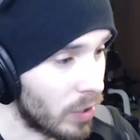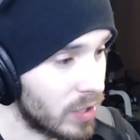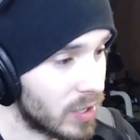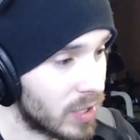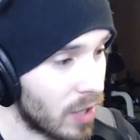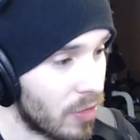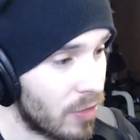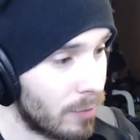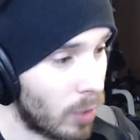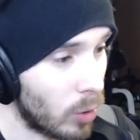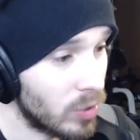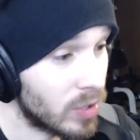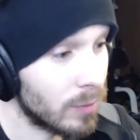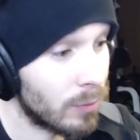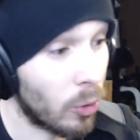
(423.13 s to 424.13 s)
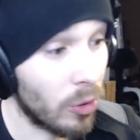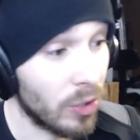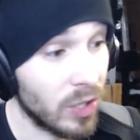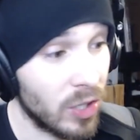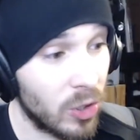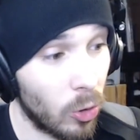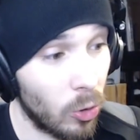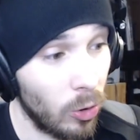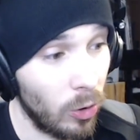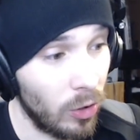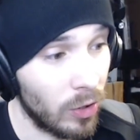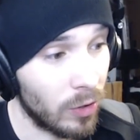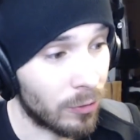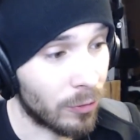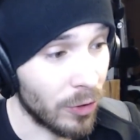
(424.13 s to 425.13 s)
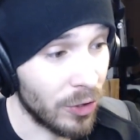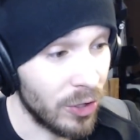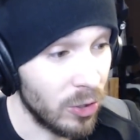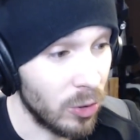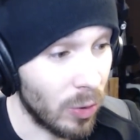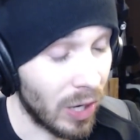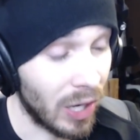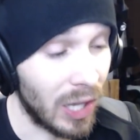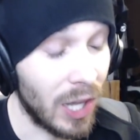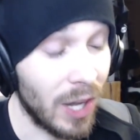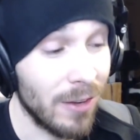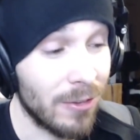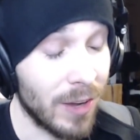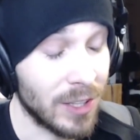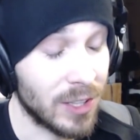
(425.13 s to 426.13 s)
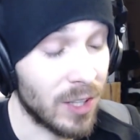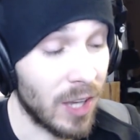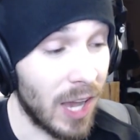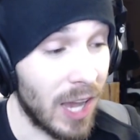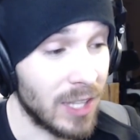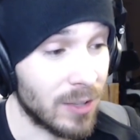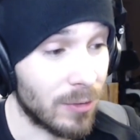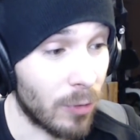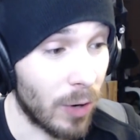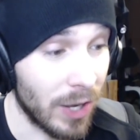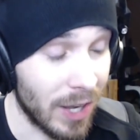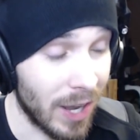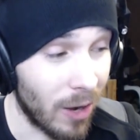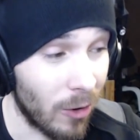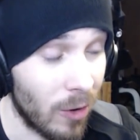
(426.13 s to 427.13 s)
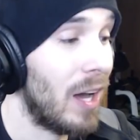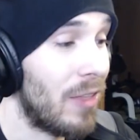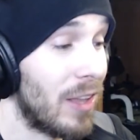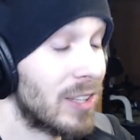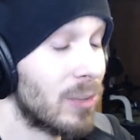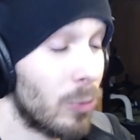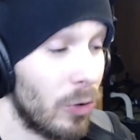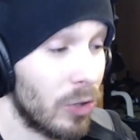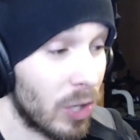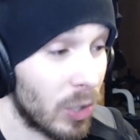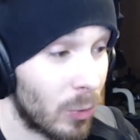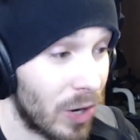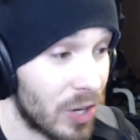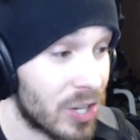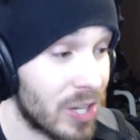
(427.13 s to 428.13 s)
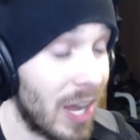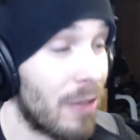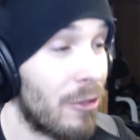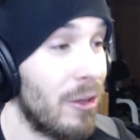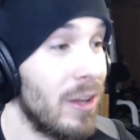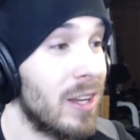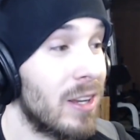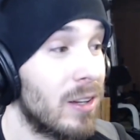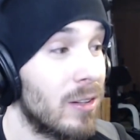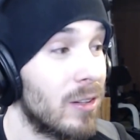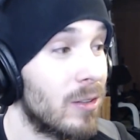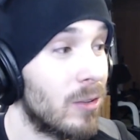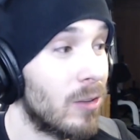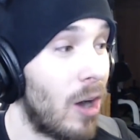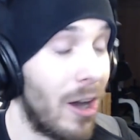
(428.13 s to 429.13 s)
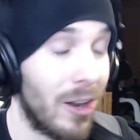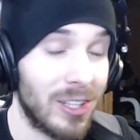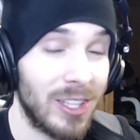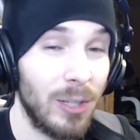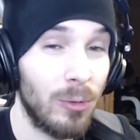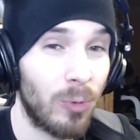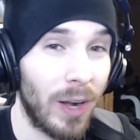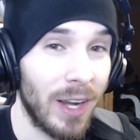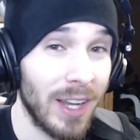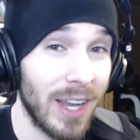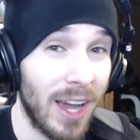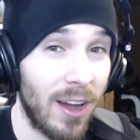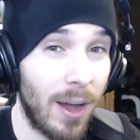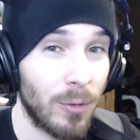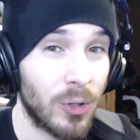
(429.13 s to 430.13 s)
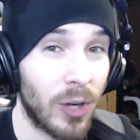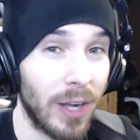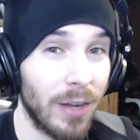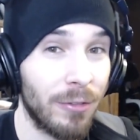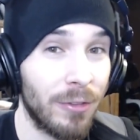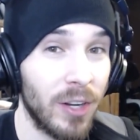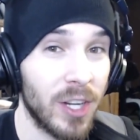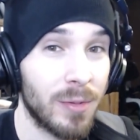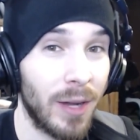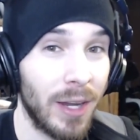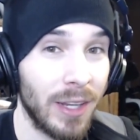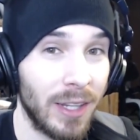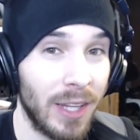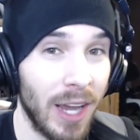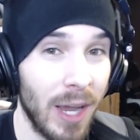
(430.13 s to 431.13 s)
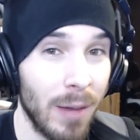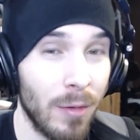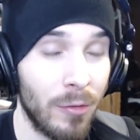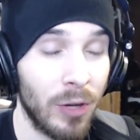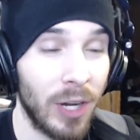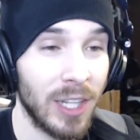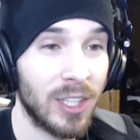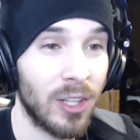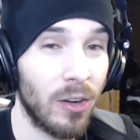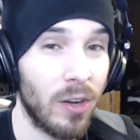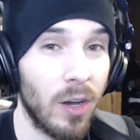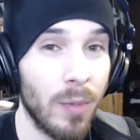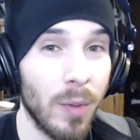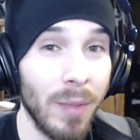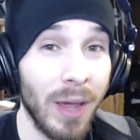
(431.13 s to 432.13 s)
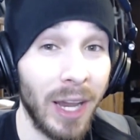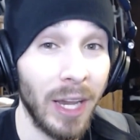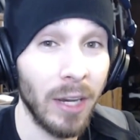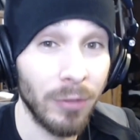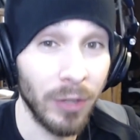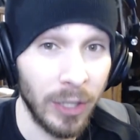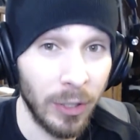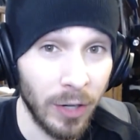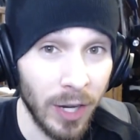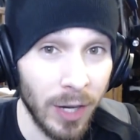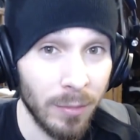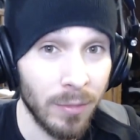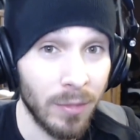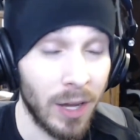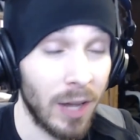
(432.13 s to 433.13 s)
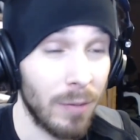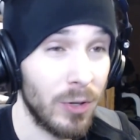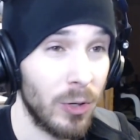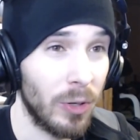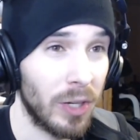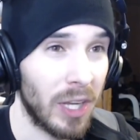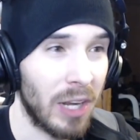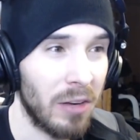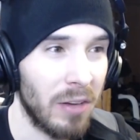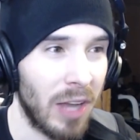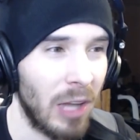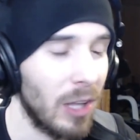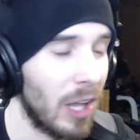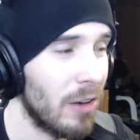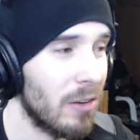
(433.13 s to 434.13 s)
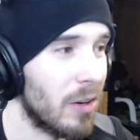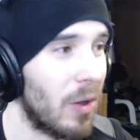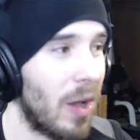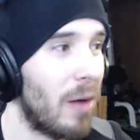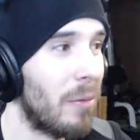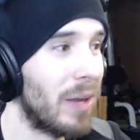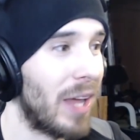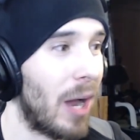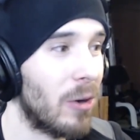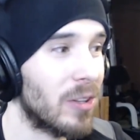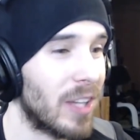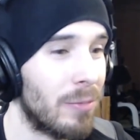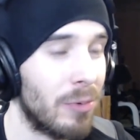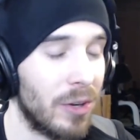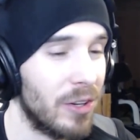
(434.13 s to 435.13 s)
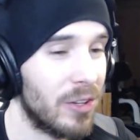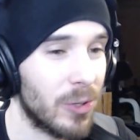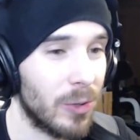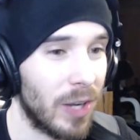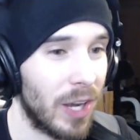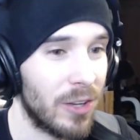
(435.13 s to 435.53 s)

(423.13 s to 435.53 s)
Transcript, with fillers: What is the most important goal for you in life as, as of right now? Uh, that's a really good question. I think honestly, right now, I'm trying to finish my game. If you guys don't know, I've been making a video game. I've been doing, I don't, how, I don't know how many hours I put into it.